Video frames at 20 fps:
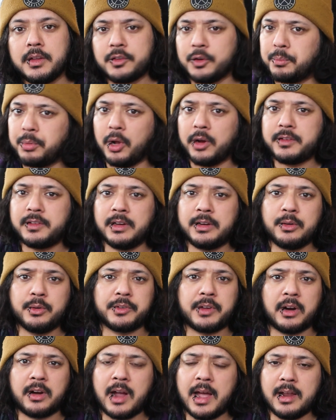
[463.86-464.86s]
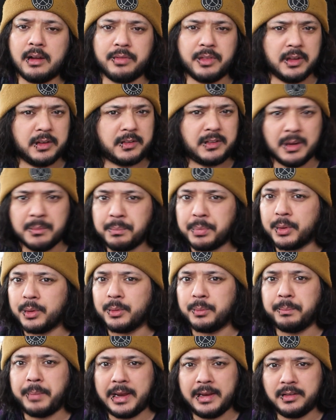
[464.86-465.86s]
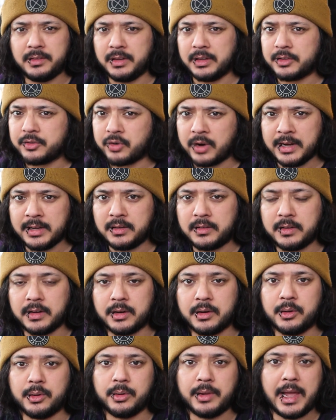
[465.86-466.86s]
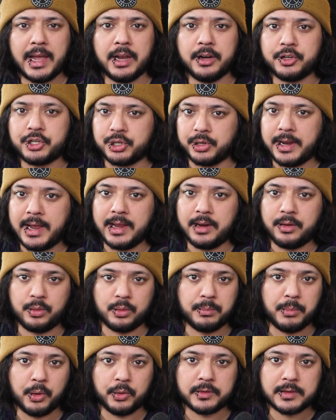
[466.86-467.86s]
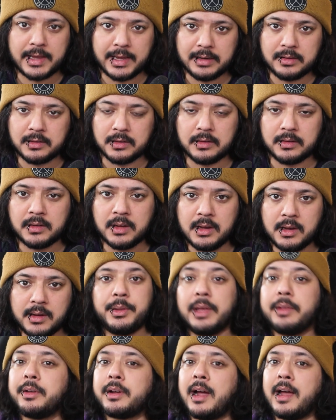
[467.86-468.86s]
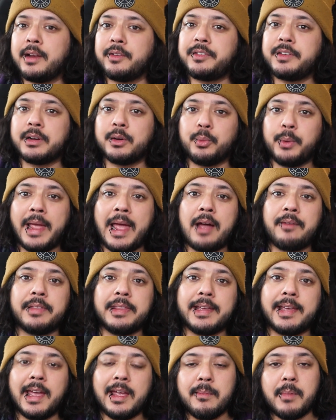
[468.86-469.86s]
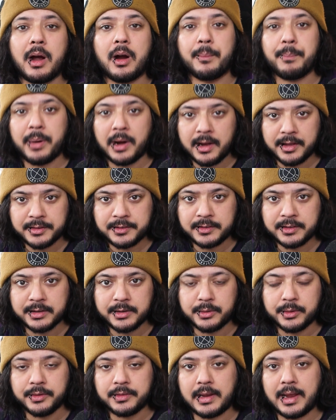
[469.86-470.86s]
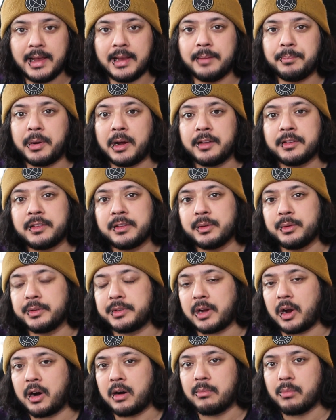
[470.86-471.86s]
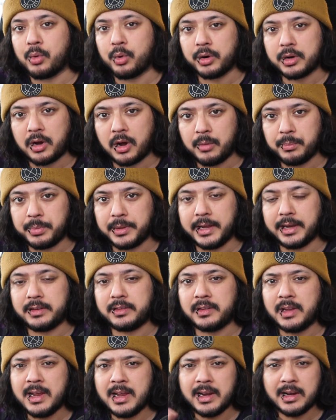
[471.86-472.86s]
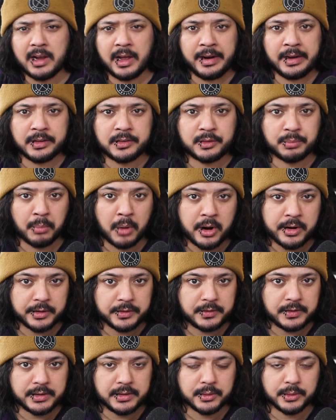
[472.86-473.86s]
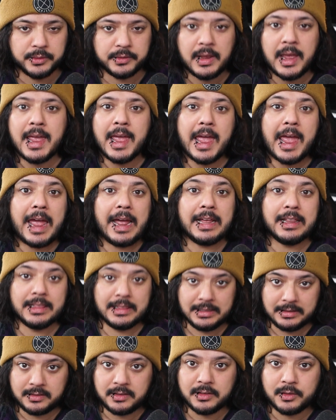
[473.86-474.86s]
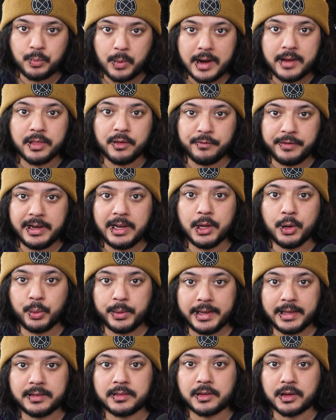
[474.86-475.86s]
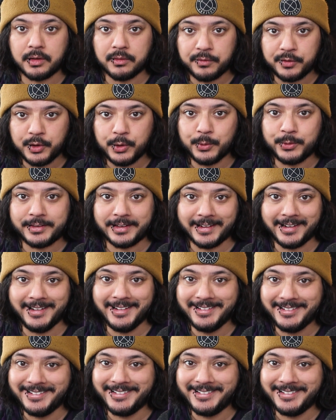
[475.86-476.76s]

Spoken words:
So block signals are kind of the simple, basic train signal and should handle most cases. The other kind of signal we have in the game are path signals, and path signals are more complex, kind of smarter signals, and this is where the video gets confusing.